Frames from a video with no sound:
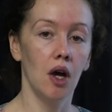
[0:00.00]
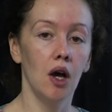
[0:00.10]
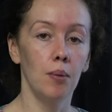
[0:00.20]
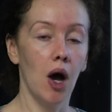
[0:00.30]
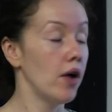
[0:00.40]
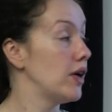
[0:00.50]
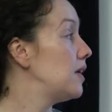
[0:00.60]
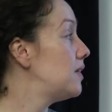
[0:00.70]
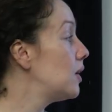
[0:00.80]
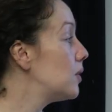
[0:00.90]

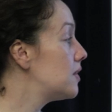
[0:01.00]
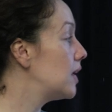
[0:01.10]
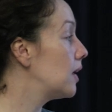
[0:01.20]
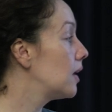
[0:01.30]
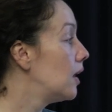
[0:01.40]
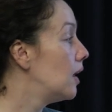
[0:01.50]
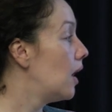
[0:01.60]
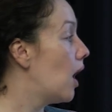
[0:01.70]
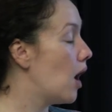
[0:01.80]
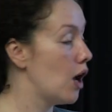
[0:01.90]
RNA sequencing
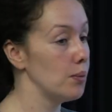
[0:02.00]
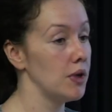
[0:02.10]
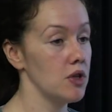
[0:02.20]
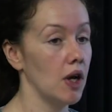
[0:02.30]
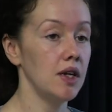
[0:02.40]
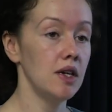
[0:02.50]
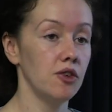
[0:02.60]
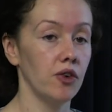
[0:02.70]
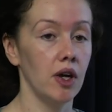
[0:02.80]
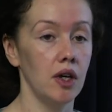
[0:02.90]
to
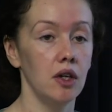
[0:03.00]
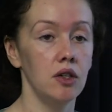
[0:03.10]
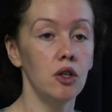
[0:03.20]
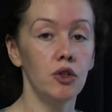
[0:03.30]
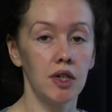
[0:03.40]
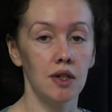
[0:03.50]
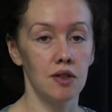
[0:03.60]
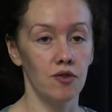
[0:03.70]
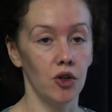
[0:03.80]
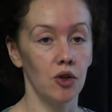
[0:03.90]
identify new genes
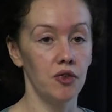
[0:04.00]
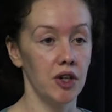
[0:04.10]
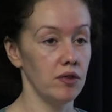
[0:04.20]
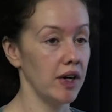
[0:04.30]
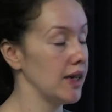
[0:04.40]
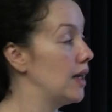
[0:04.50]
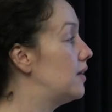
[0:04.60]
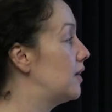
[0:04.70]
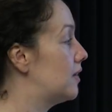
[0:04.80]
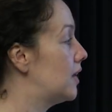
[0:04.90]
involved in
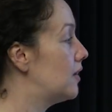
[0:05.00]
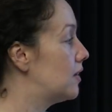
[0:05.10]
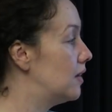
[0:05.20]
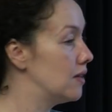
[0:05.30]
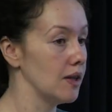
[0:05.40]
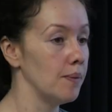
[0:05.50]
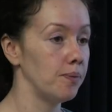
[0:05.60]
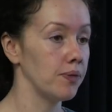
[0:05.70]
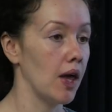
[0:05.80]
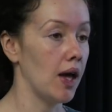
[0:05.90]
regulating senescence
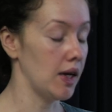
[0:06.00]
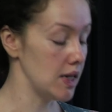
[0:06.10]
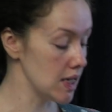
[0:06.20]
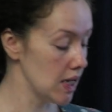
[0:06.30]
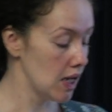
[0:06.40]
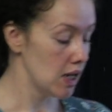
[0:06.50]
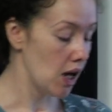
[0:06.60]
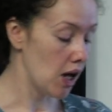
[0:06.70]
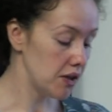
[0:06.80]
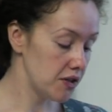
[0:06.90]
and
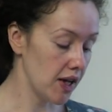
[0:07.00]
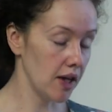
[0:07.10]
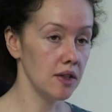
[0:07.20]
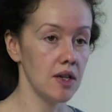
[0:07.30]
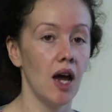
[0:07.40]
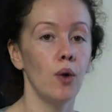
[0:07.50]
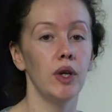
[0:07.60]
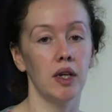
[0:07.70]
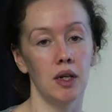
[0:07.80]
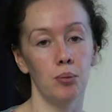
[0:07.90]
understand how we
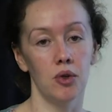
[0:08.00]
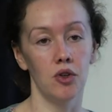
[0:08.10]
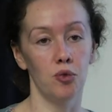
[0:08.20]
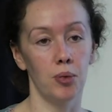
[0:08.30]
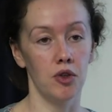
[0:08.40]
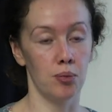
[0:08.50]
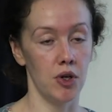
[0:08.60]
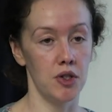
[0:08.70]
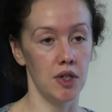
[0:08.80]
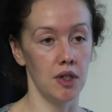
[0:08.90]
can improve both
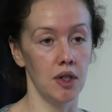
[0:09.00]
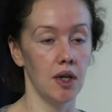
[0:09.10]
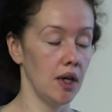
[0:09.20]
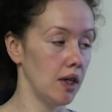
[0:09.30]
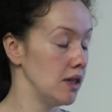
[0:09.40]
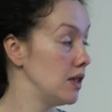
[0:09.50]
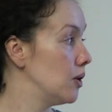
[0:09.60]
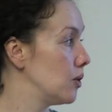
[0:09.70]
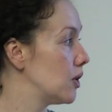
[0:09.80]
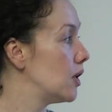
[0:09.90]
protein and
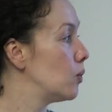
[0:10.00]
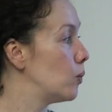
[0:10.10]
yield